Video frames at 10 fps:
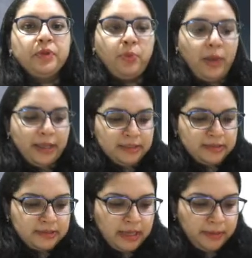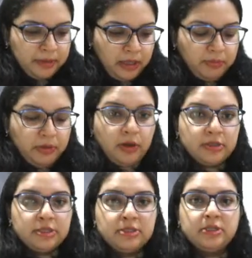Why this is happening?
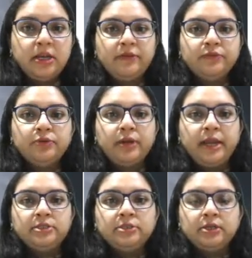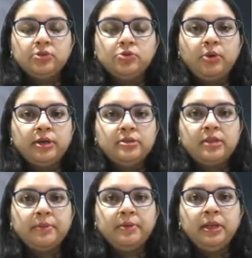Because it's a left to right shunt. So what is
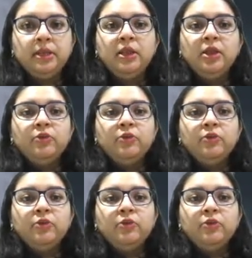happening?